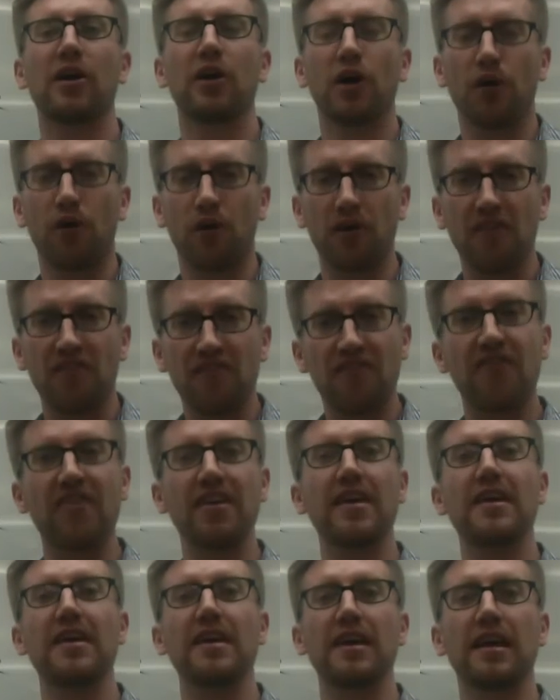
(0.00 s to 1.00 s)
or
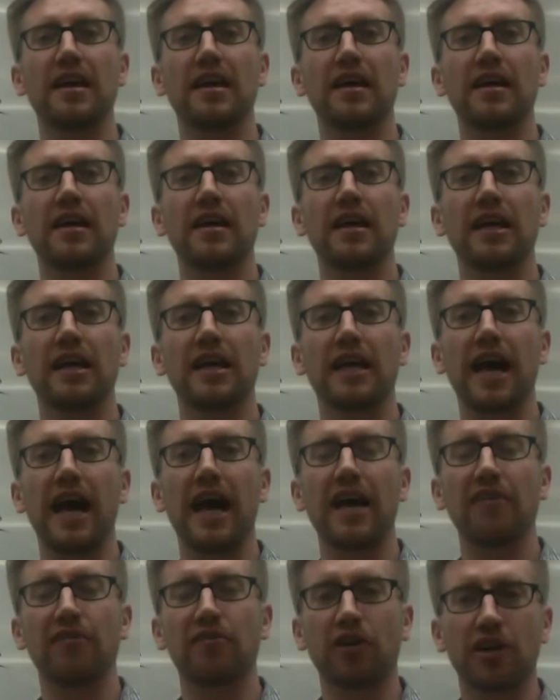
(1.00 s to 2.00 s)
phi.
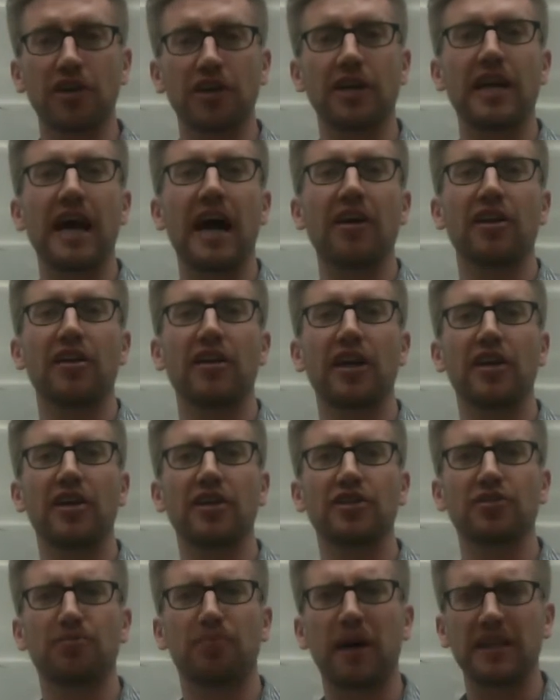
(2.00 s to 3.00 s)
Okay? If you look on your
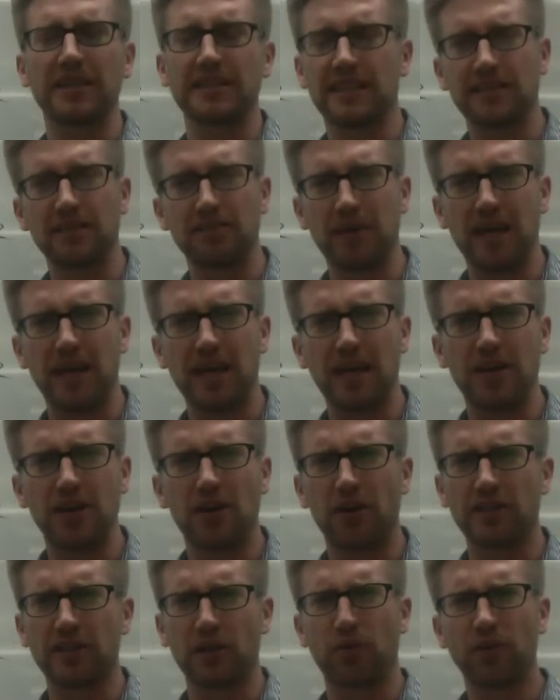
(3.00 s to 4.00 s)
calculators, you'll probably see some E and you're
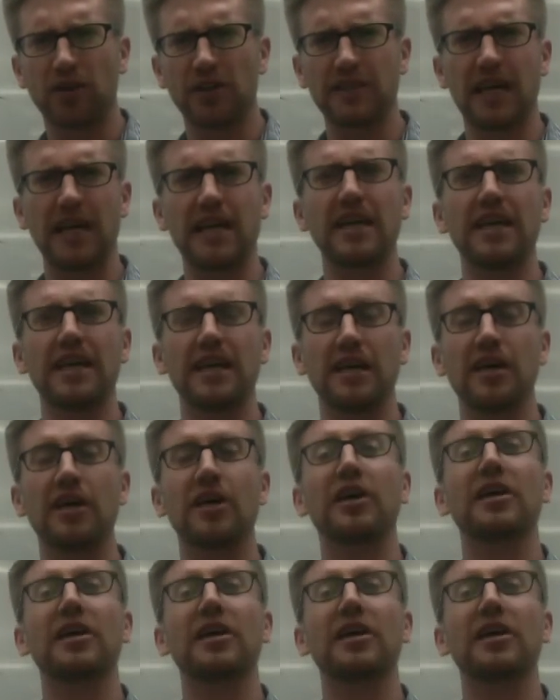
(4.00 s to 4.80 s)
always like, what is that E?